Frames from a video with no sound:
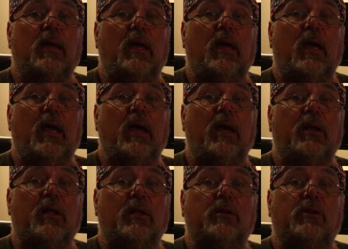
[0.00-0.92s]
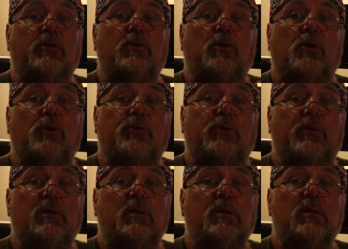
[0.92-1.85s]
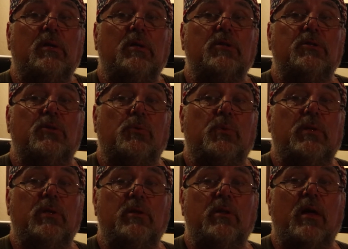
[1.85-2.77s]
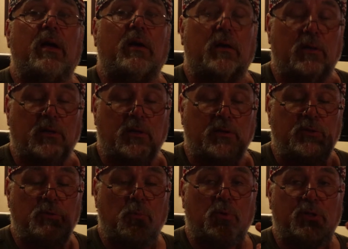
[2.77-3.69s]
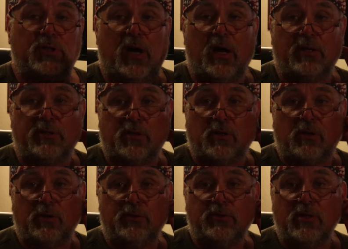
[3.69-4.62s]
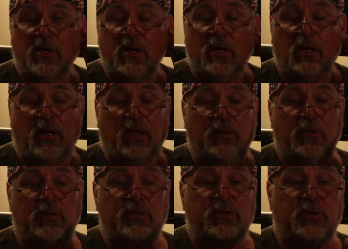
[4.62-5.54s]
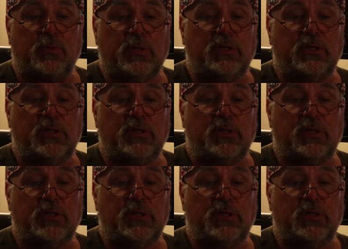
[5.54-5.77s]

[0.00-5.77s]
and a little closer. So we did like 2 more shots close, and it's 3